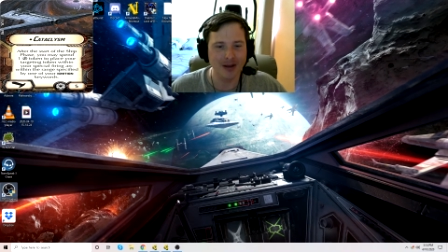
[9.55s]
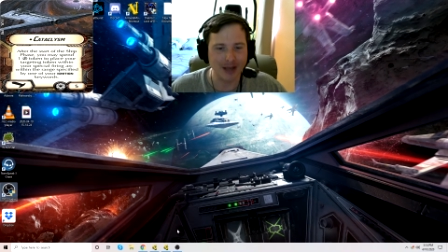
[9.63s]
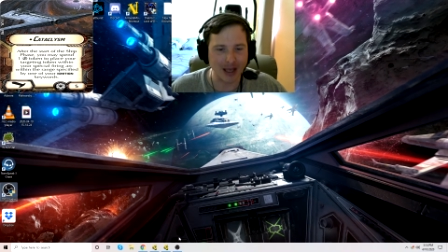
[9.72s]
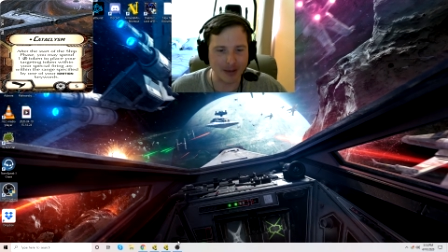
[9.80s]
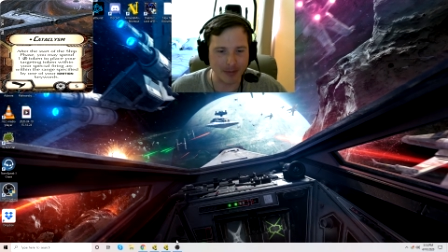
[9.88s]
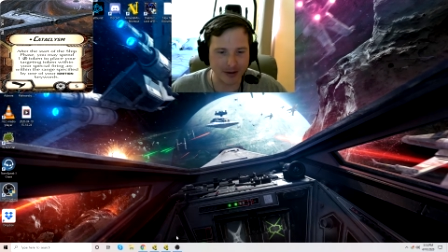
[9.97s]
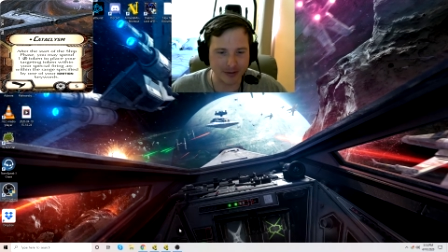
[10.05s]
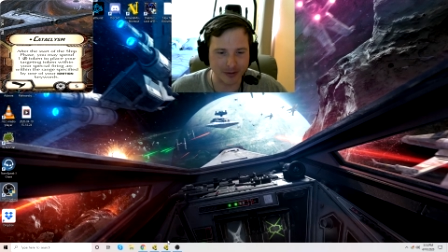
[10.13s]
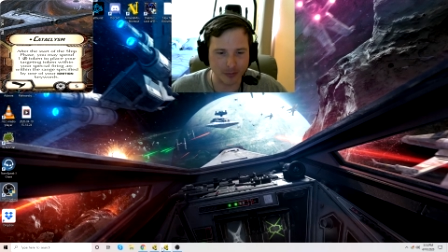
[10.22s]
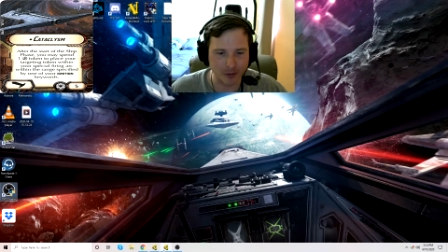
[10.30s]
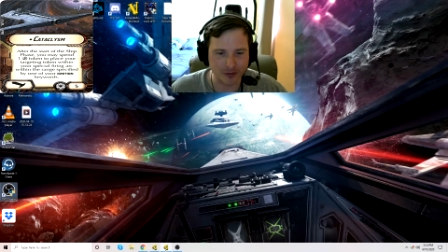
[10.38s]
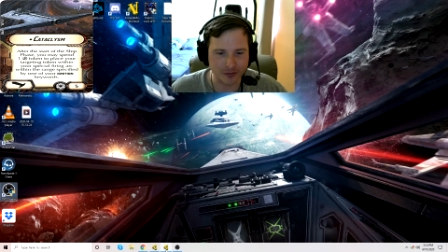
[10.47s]
Came out in the
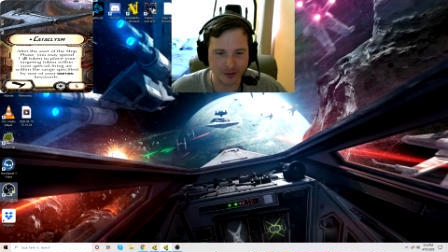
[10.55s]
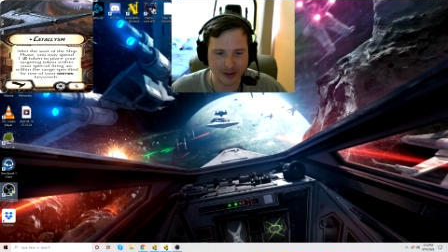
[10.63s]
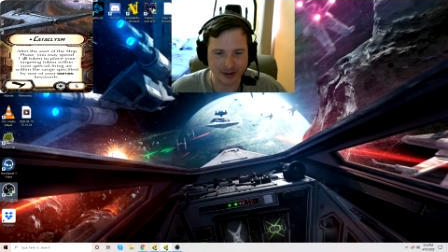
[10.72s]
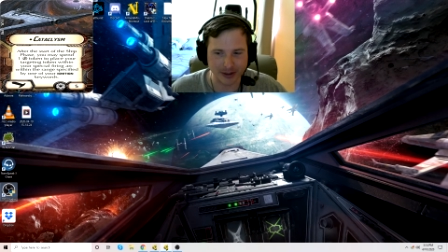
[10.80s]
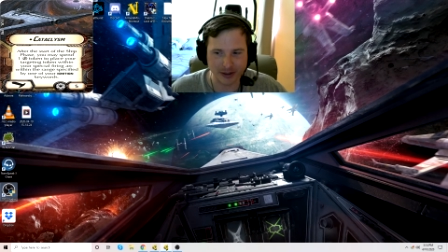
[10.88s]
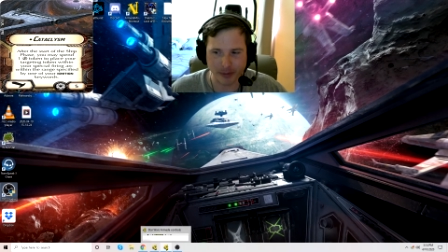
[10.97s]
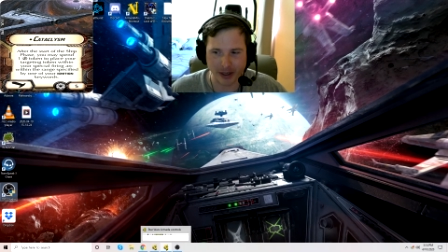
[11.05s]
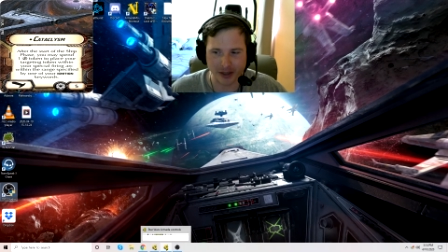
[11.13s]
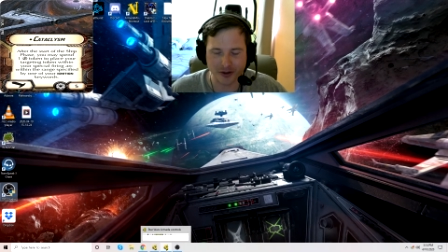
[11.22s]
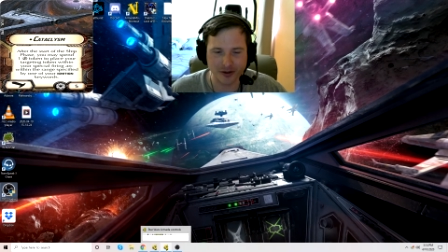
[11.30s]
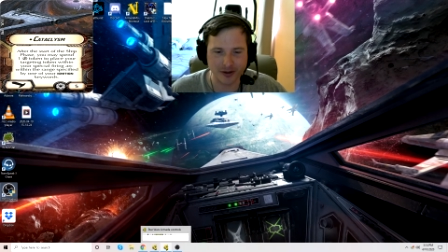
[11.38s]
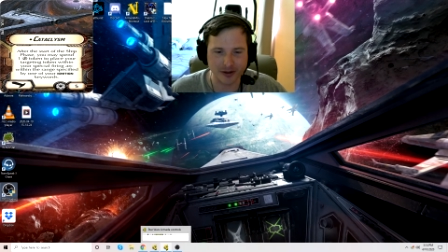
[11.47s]
most recent
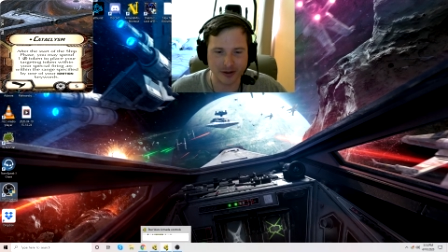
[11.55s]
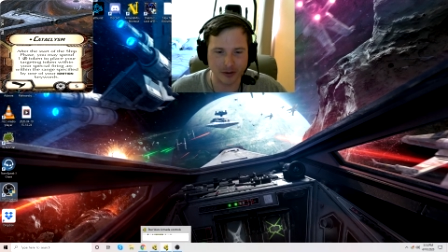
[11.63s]
expansion just a